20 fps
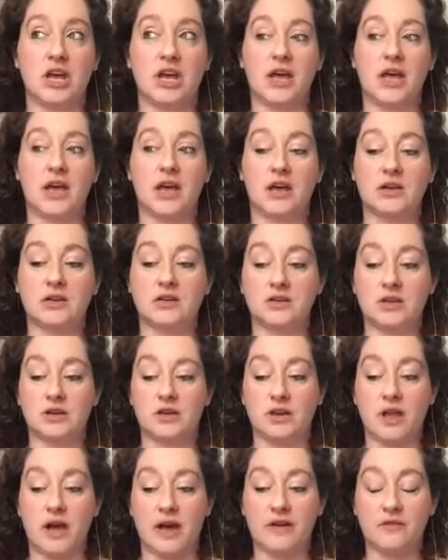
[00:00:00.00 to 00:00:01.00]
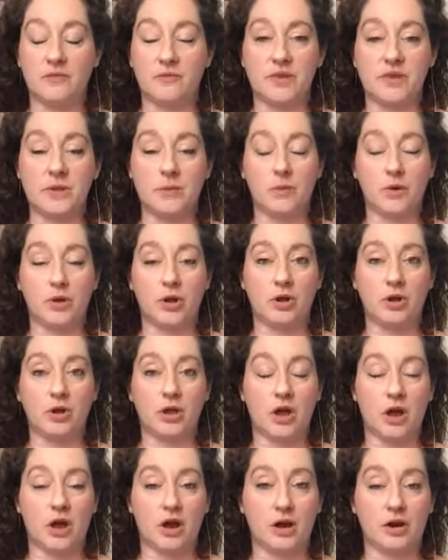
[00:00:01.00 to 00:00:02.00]
and a lot of people
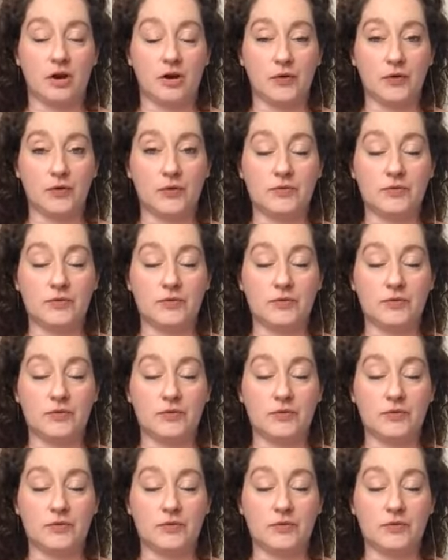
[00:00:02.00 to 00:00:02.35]
are,